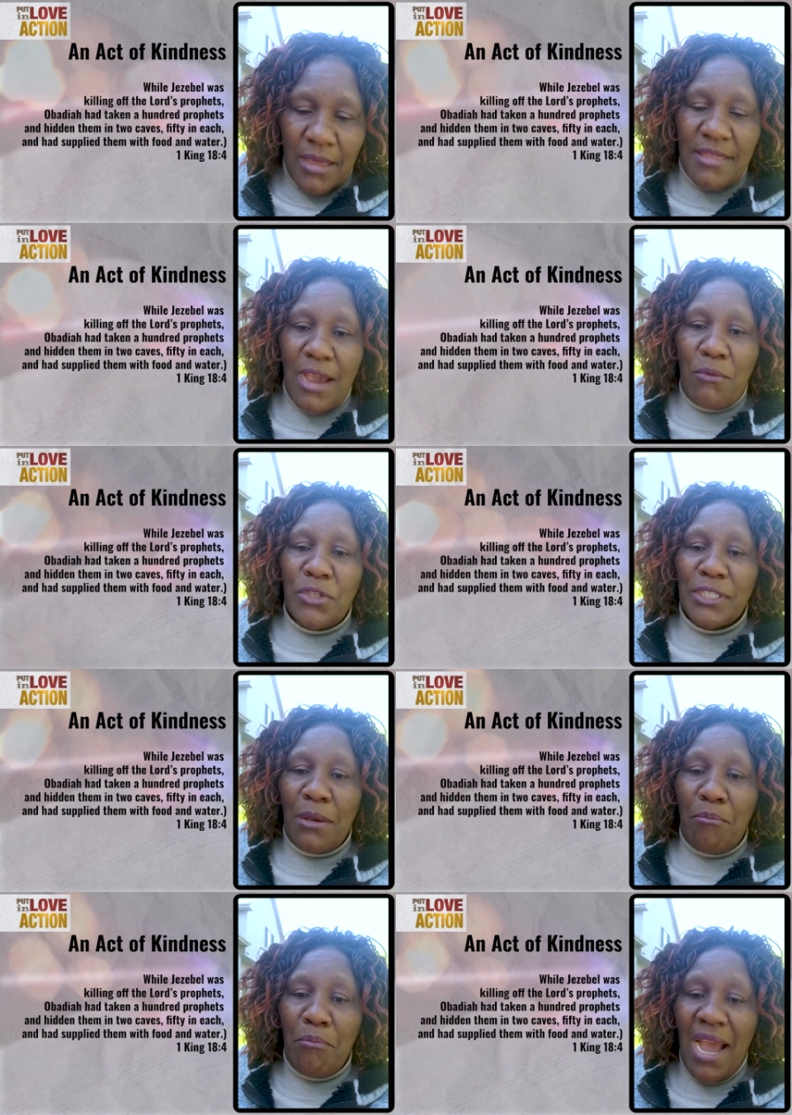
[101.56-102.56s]
There was
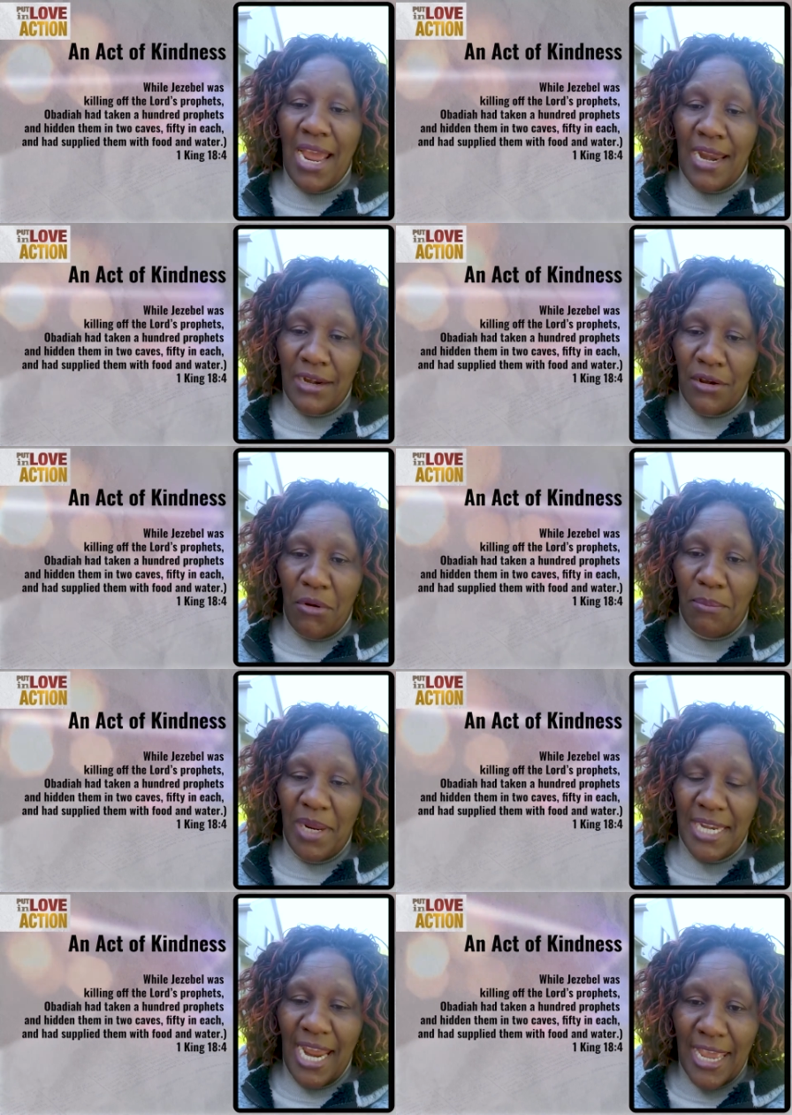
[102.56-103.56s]
a man
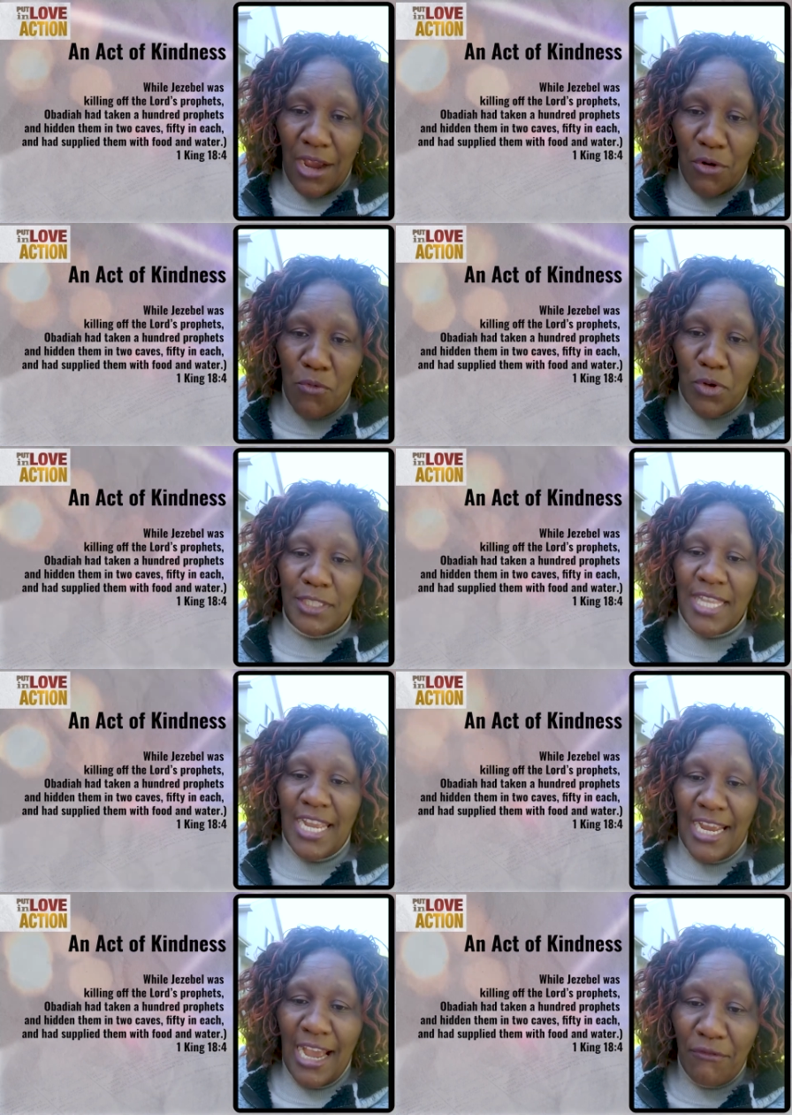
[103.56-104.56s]
Obadiah who was the
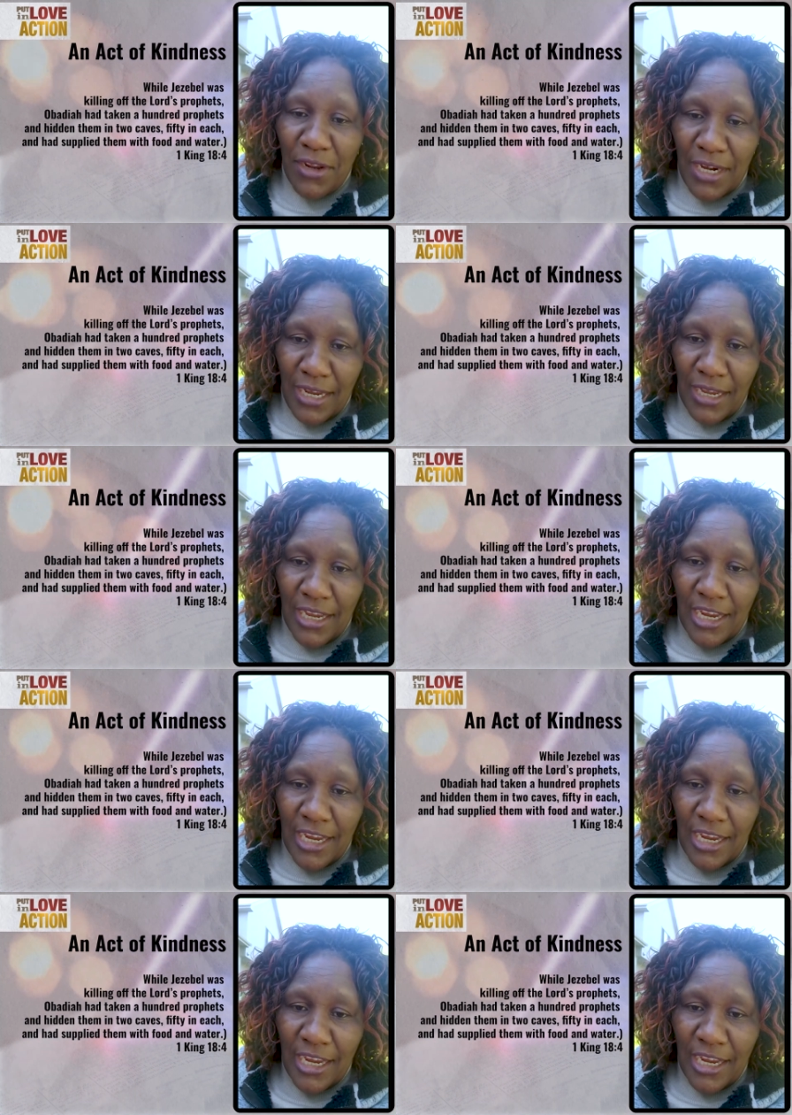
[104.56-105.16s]
governor.